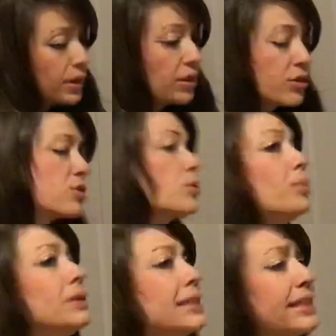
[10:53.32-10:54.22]
reminder to
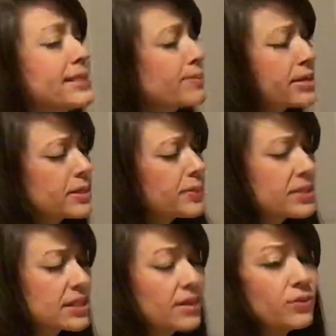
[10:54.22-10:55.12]
please, please,
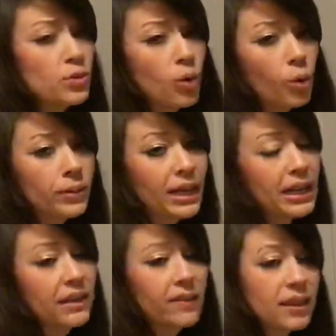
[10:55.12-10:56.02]
please, if you owe me
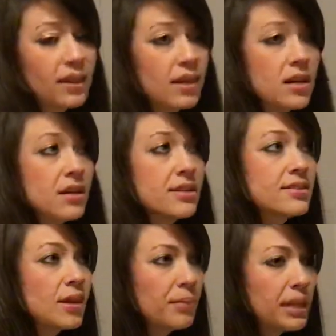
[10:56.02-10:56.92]
anything,
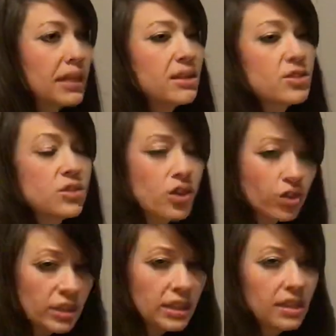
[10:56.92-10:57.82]
submit it,
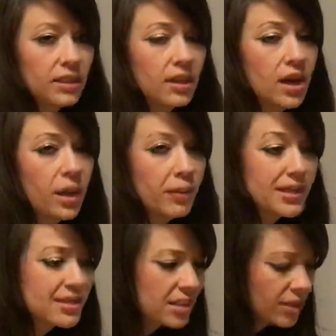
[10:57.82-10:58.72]
turn it in. I
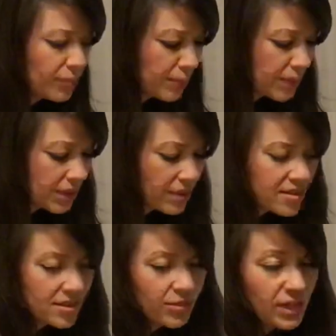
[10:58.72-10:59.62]
still have my big
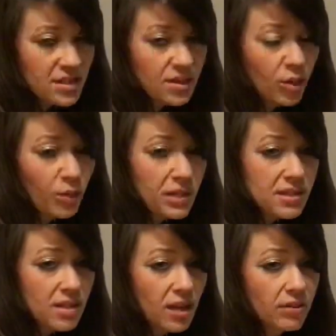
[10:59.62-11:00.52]
list of kids that owe me
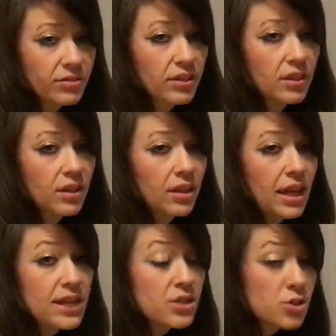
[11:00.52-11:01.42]
stuff.
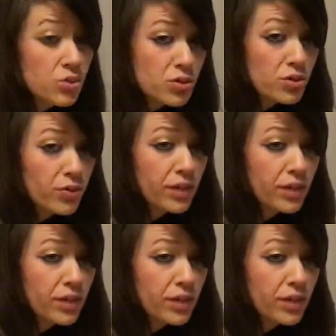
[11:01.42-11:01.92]
As soon as you